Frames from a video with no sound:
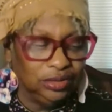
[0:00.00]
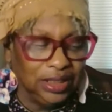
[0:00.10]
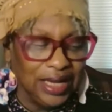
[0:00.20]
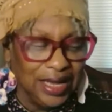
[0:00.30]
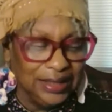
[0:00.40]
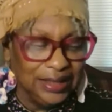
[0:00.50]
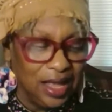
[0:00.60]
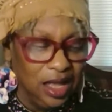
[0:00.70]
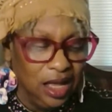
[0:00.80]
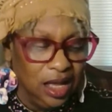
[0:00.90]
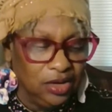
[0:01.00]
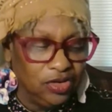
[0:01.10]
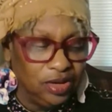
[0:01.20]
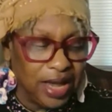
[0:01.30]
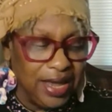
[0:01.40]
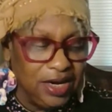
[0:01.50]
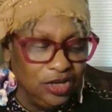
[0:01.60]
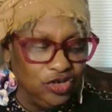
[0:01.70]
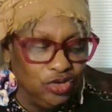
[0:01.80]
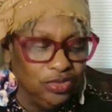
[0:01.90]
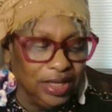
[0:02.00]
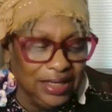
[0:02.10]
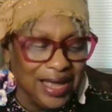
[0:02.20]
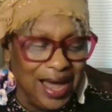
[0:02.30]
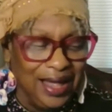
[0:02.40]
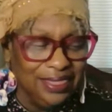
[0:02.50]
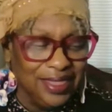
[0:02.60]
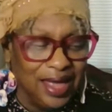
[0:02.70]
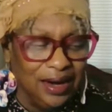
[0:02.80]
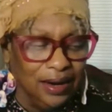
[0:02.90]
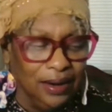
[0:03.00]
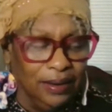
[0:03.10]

the God that created you, the God that,